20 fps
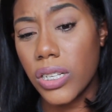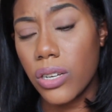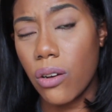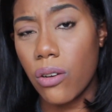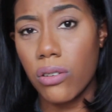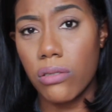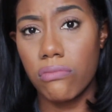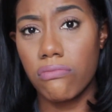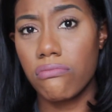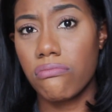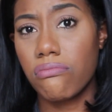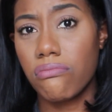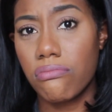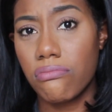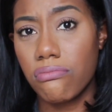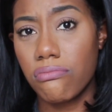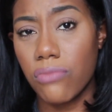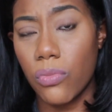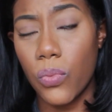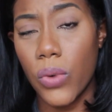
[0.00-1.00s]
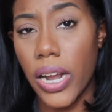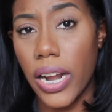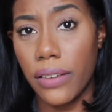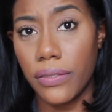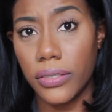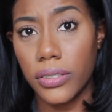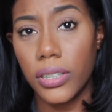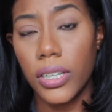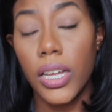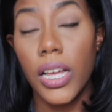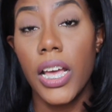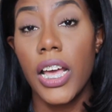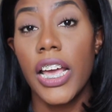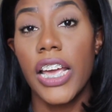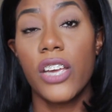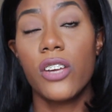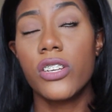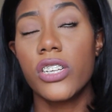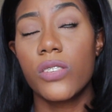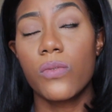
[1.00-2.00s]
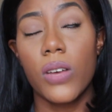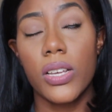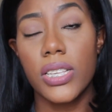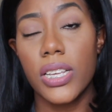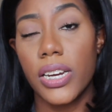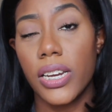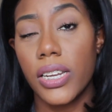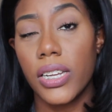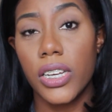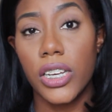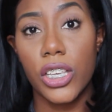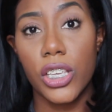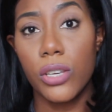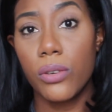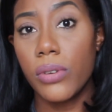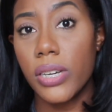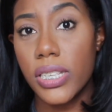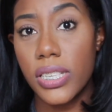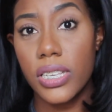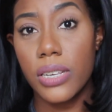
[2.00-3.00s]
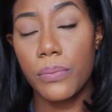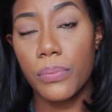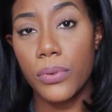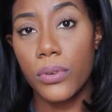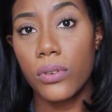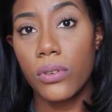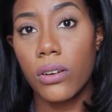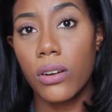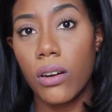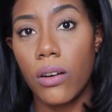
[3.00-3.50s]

or whatever, you just want something to look cute and simple,